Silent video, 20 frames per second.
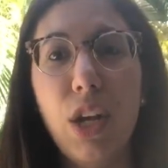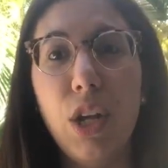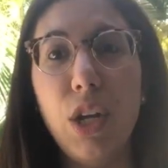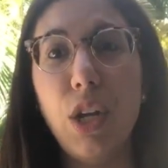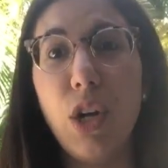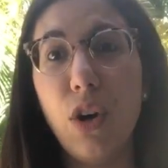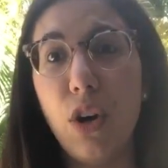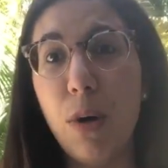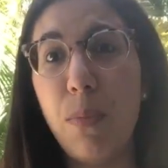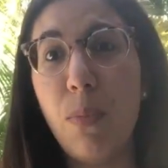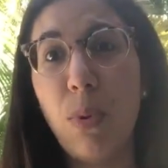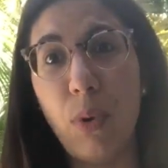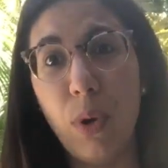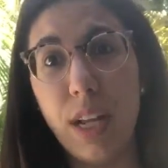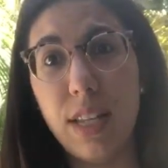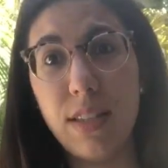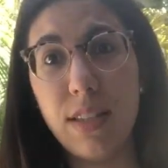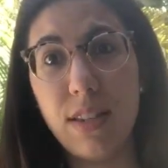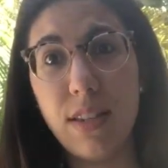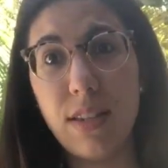you're a
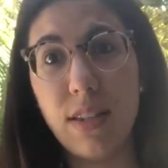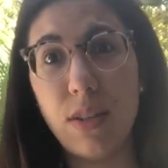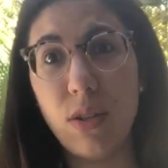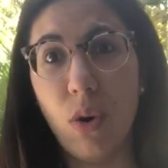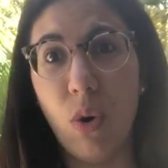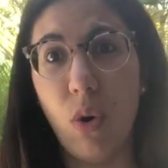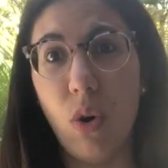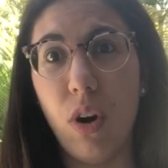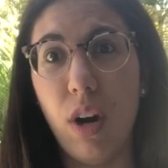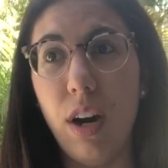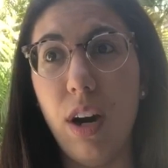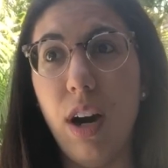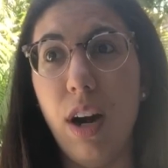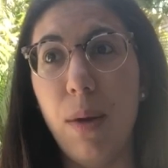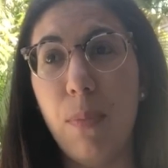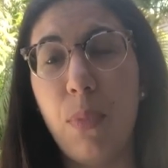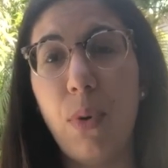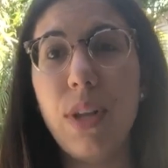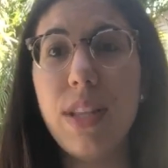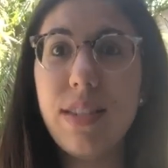prince or
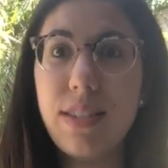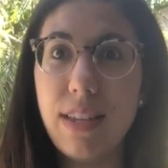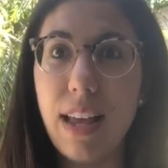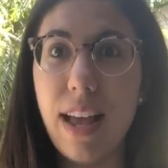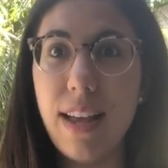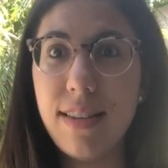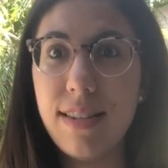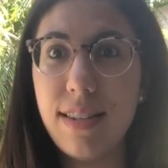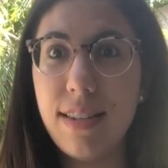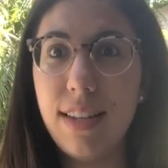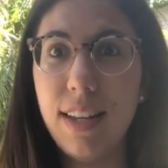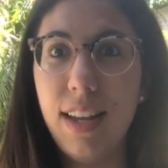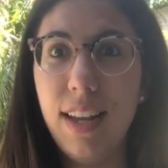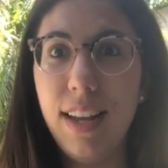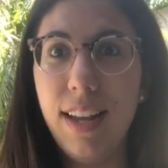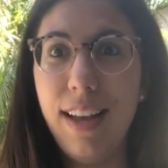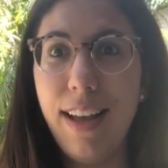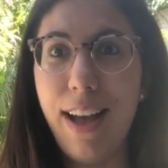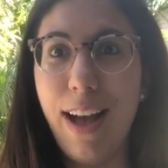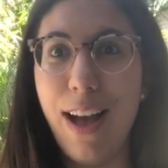a princess,
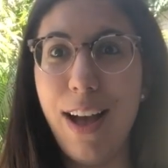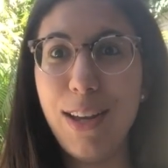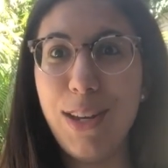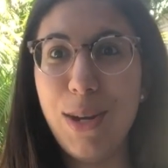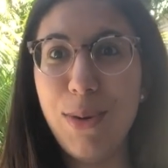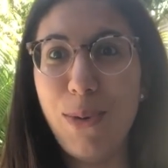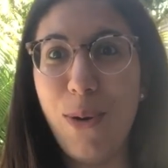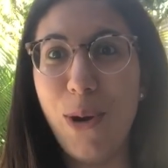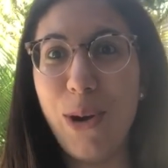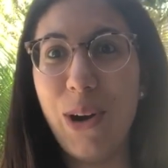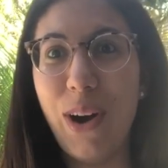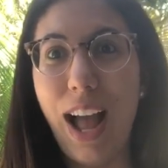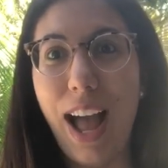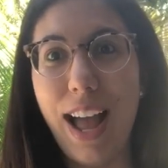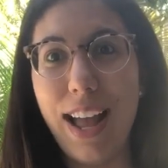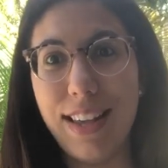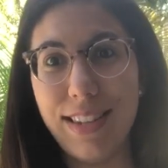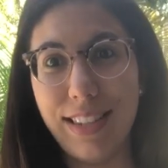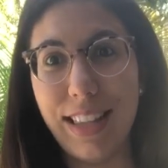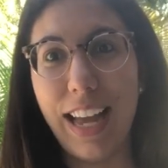you roll your
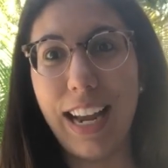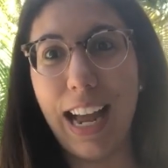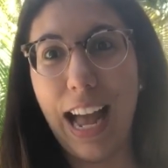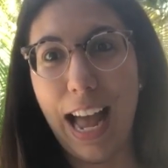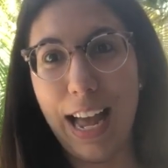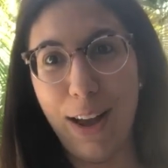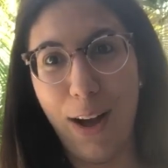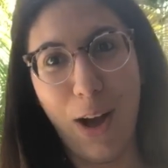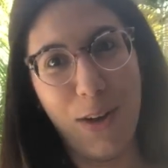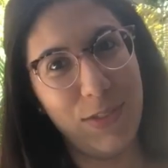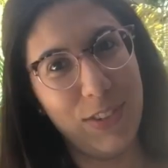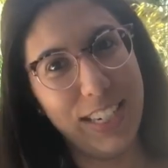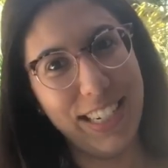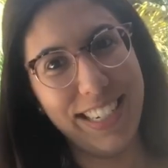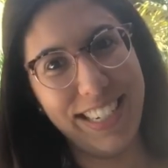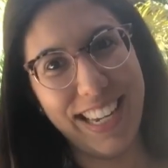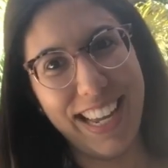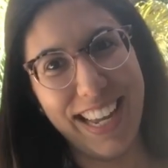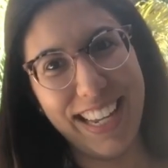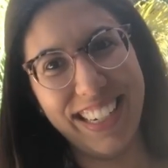eyes like I
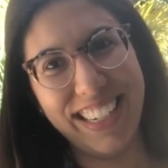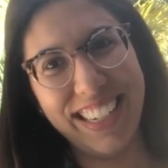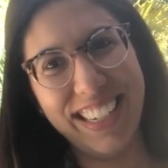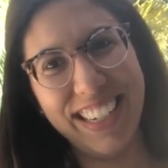often did.